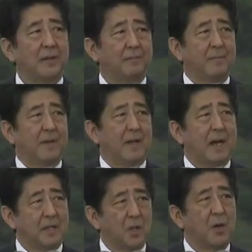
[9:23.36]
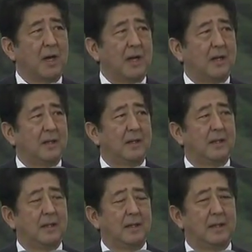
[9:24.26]
Therein lies the
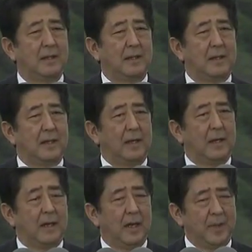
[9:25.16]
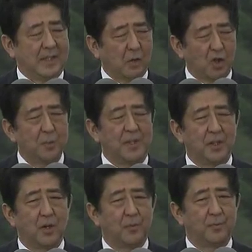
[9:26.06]
spirit of tolerance
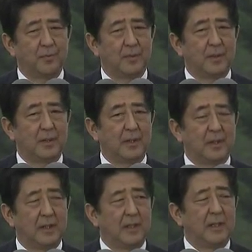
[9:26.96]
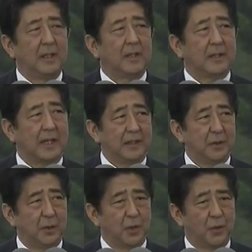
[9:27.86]
embraced by the
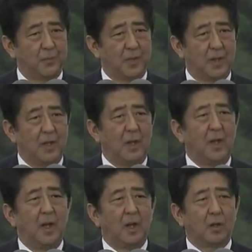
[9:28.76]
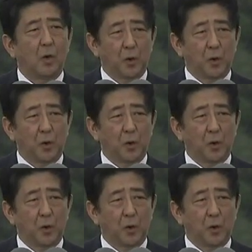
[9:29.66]
American people.